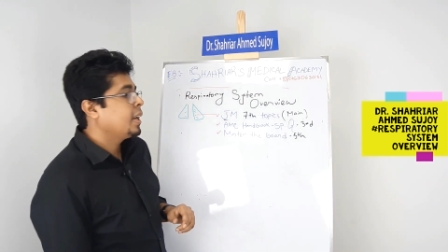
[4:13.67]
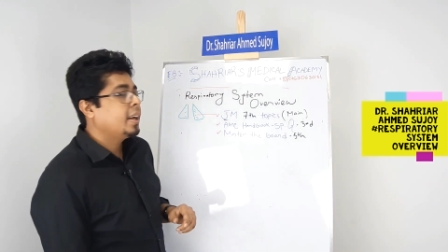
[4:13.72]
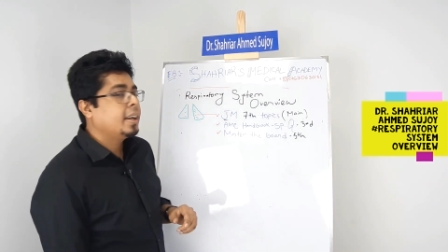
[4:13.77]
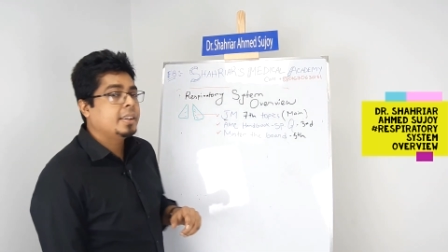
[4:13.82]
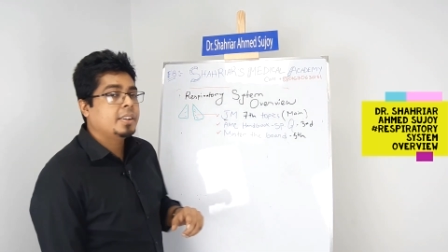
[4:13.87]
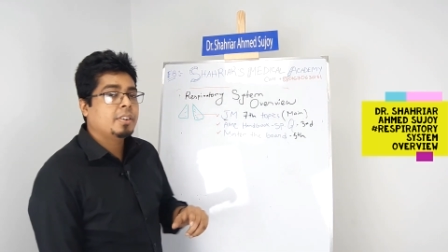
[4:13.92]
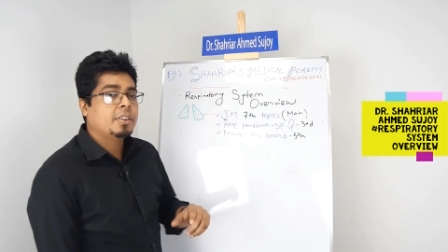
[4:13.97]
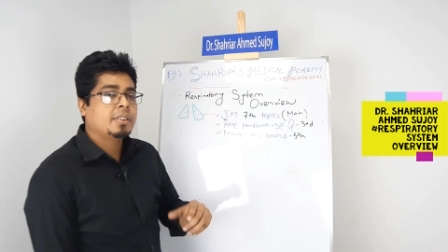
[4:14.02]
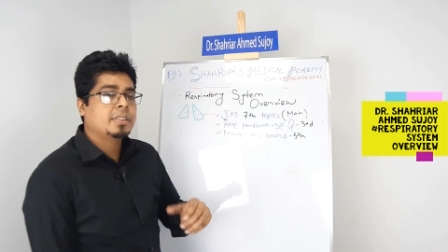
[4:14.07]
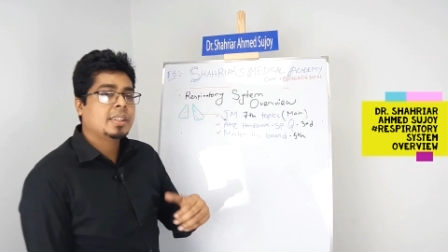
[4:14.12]

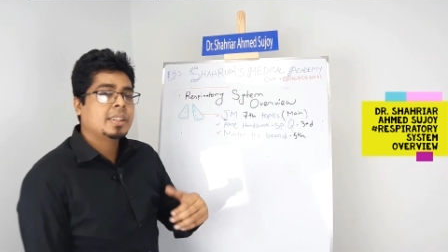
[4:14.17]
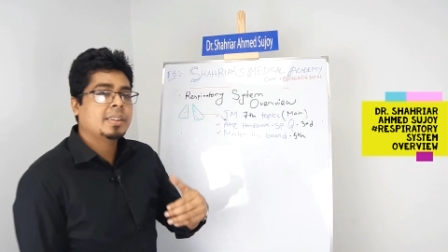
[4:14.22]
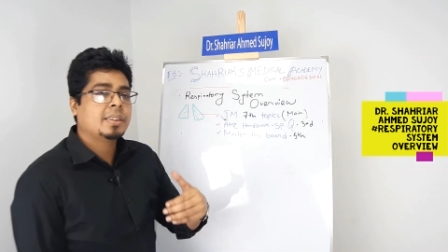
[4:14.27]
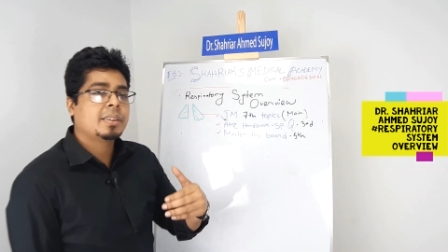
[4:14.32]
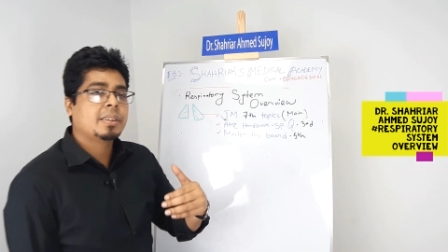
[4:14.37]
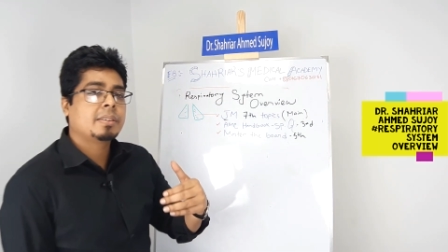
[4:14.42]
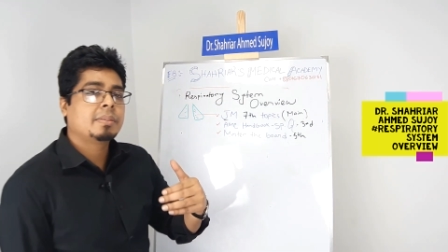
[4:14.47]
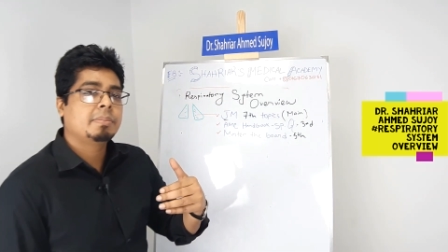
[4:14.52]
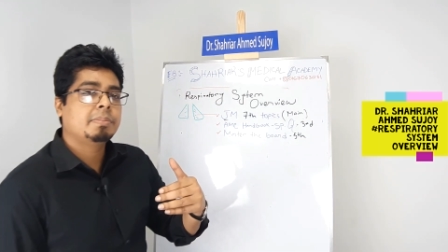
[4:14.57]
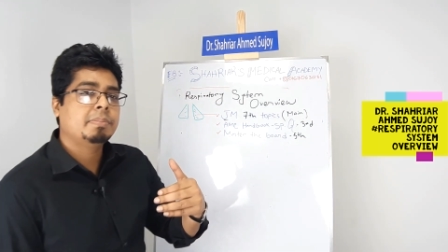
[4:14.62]

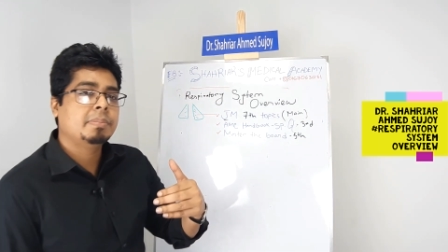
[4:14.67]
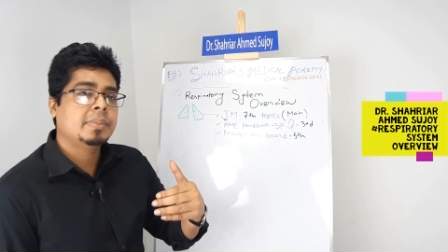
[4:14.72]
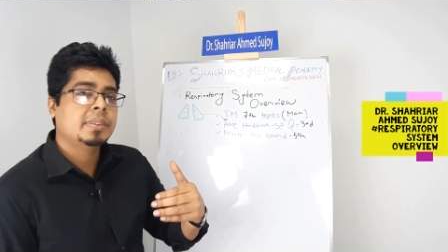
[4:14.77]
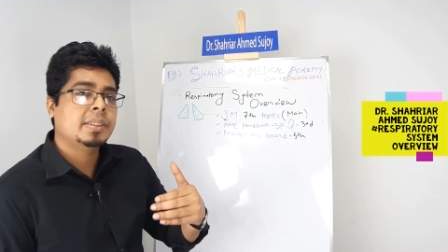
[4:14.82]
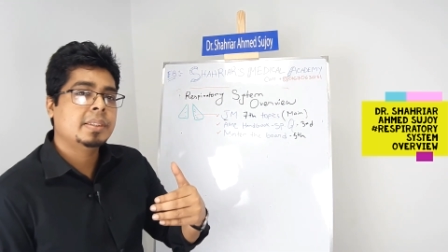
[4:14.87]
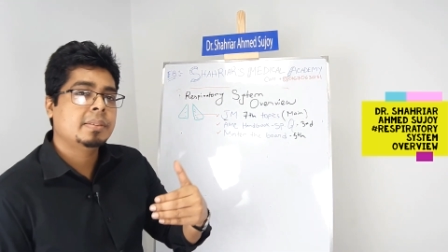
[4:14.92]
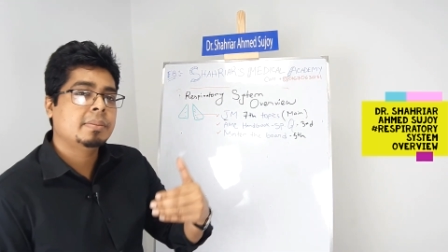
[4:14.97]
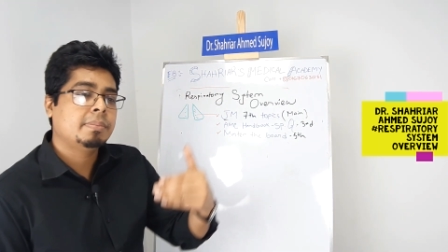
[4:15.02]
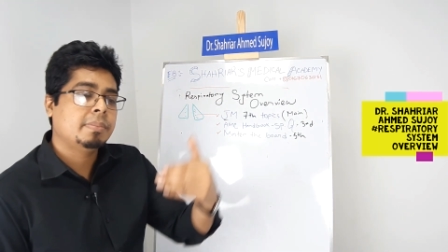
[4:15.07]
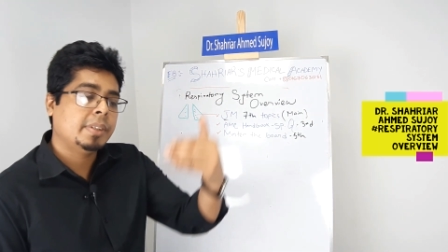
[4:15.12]

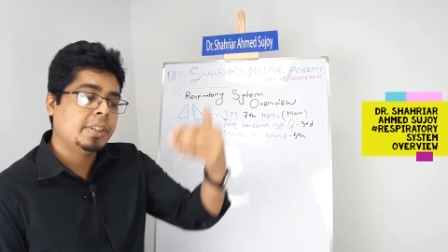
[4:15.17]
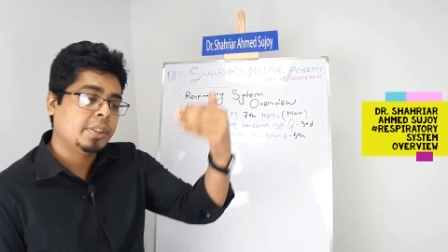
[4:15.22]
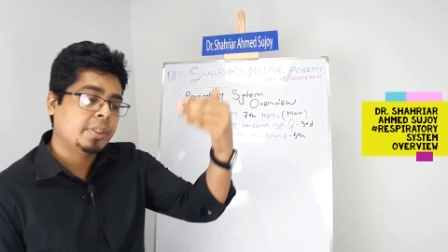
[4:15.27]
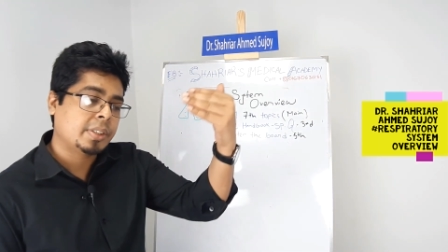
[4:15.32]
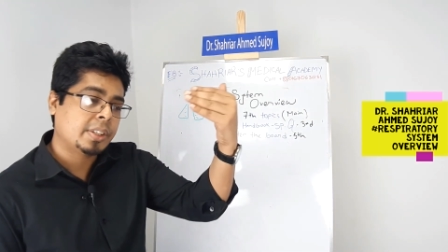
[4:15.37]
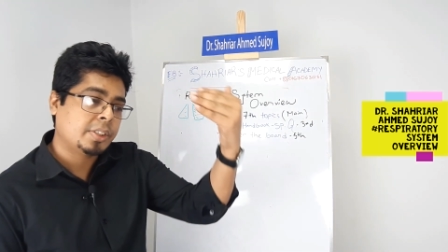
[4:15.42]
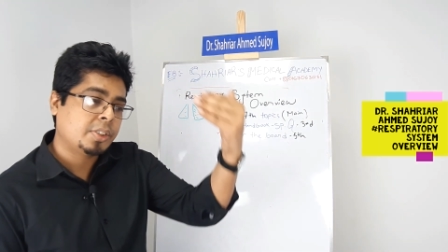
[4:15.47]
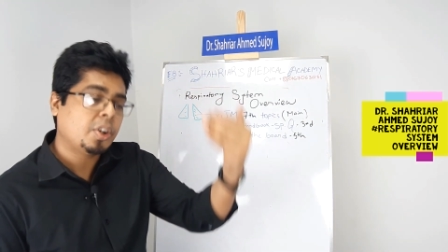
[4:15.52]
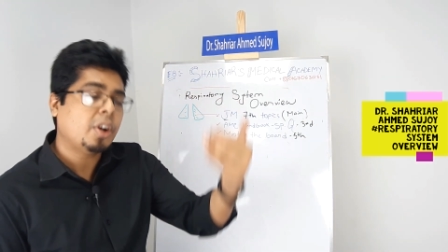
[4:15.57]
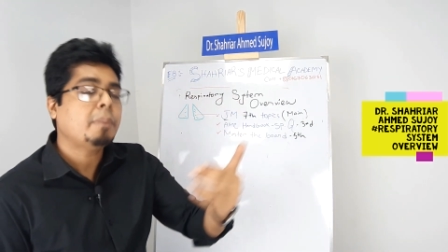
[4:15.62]

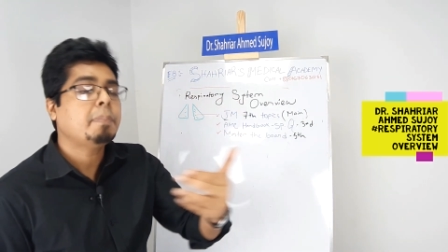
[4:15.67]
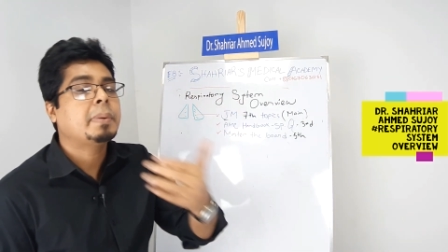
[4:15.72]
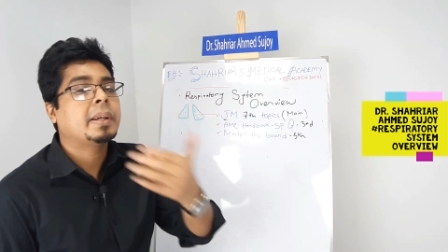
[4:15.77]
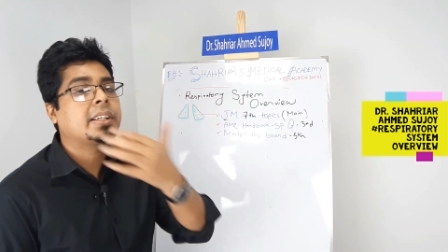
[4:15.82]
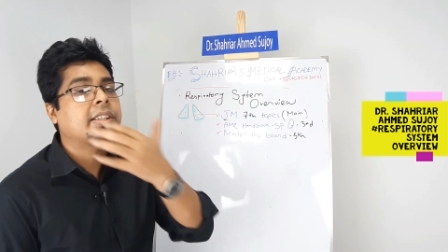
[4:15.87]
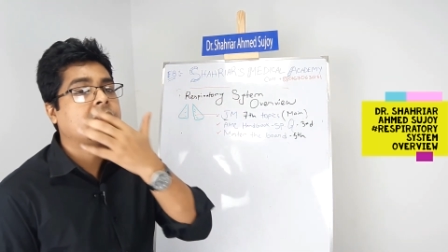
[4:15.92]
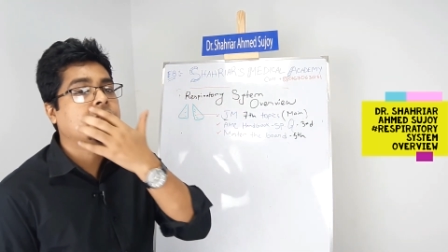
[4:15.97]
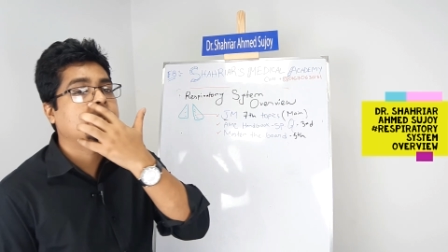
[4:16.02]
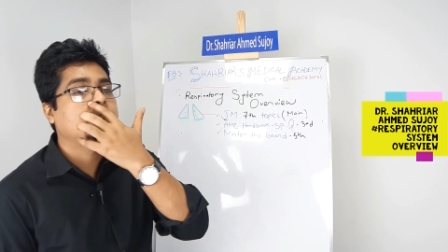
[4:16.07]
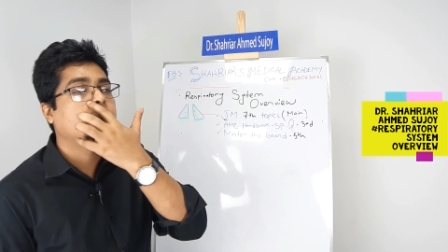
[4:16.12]
The
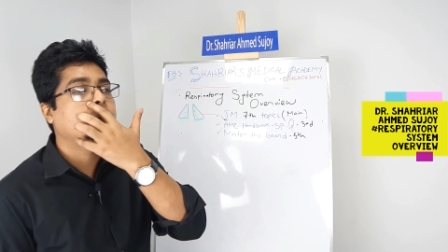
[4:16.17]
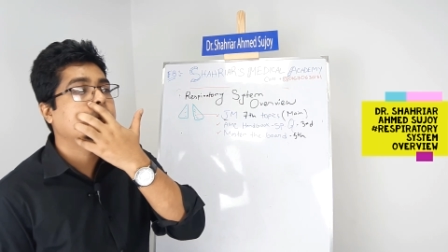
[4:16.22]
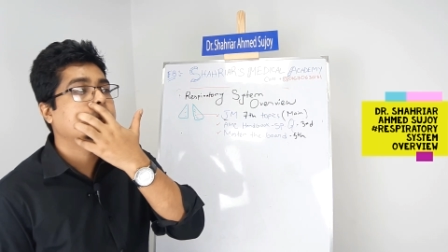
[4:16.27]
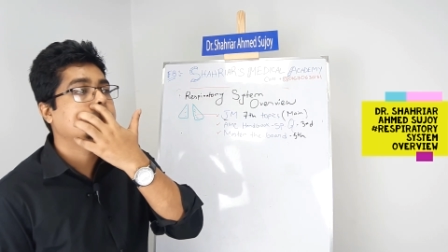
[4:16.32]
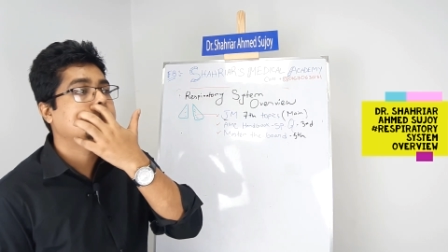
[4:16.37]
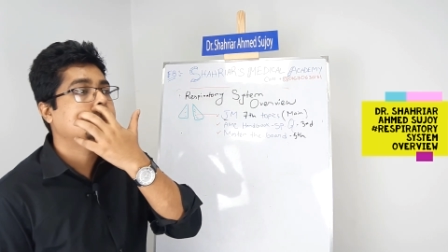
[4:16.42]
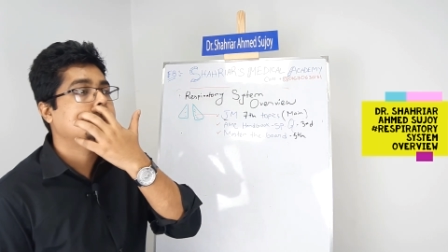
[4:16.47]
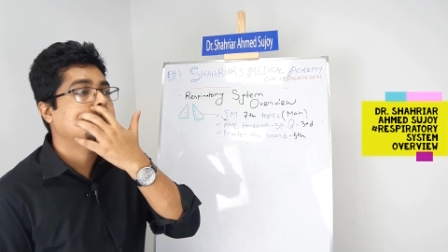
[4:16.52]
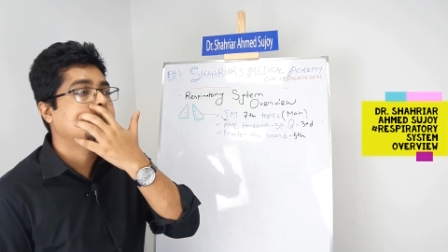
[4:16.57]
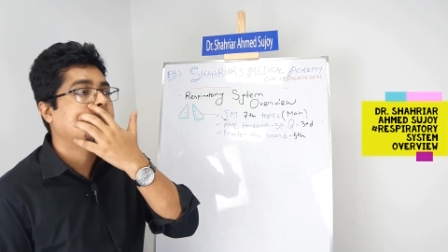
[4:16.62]
topics,
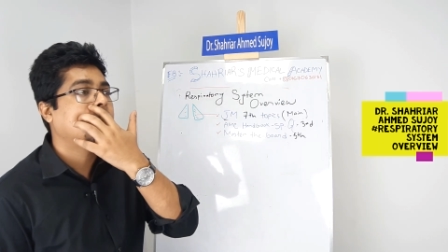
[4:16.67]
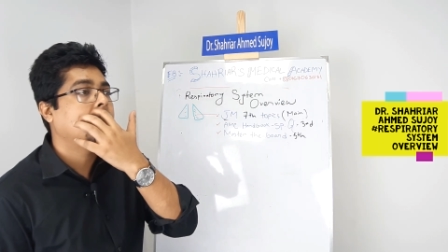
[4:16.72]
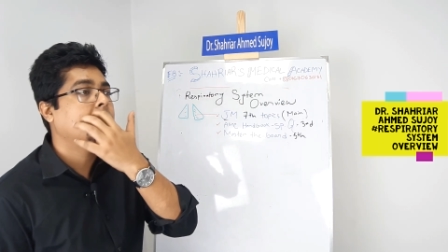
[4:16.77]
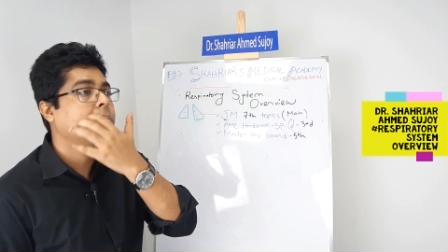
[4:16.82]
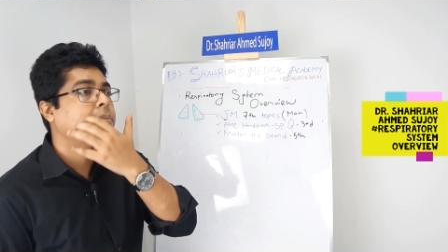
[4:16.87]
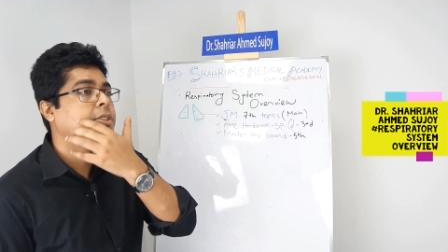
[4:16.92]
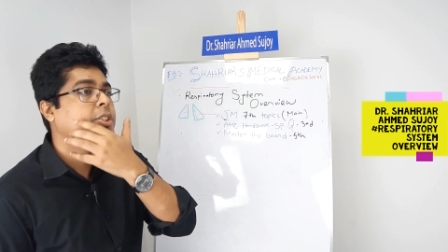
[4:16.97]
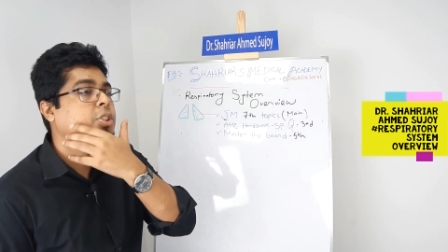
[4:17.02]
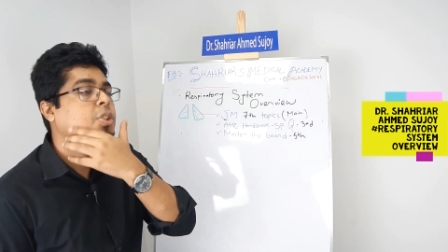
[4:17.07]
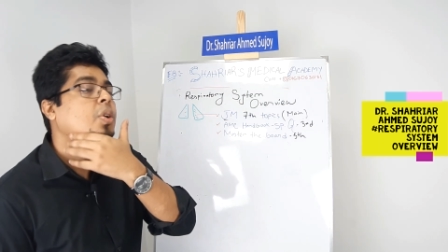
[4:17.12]
those
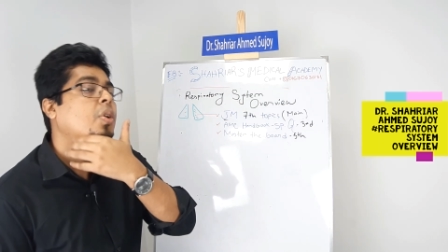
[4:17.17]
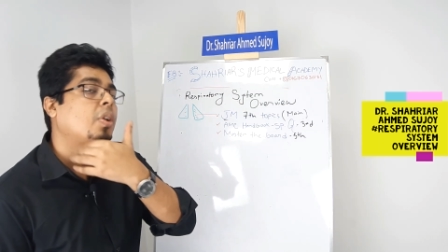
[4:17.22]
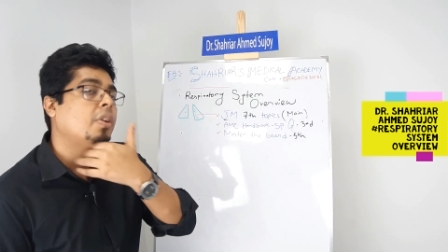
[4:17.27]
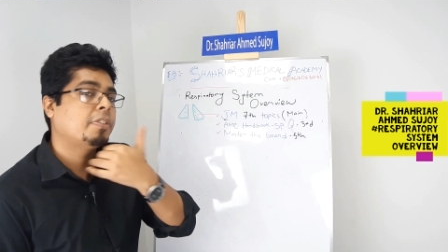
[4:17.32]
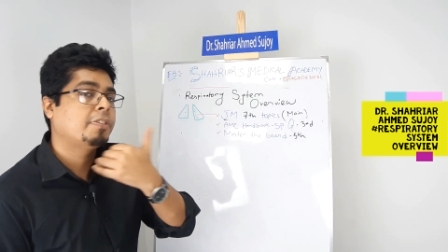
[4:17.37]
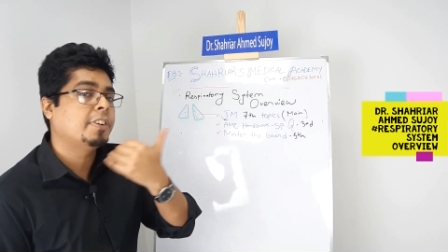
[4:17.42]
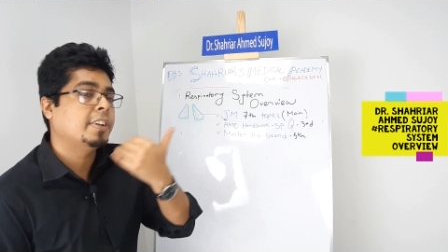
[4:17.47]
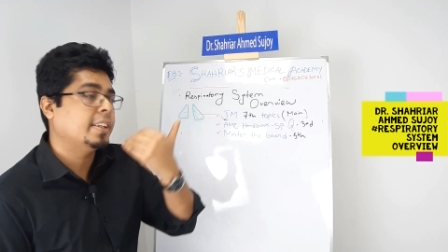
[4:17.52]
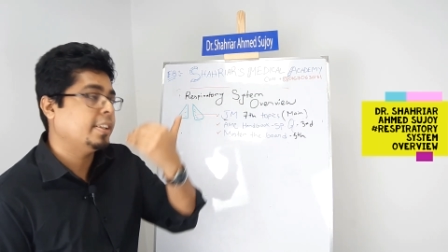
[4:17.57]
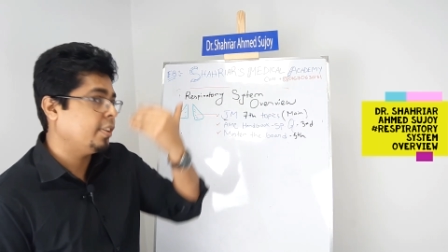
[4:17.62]
come so often,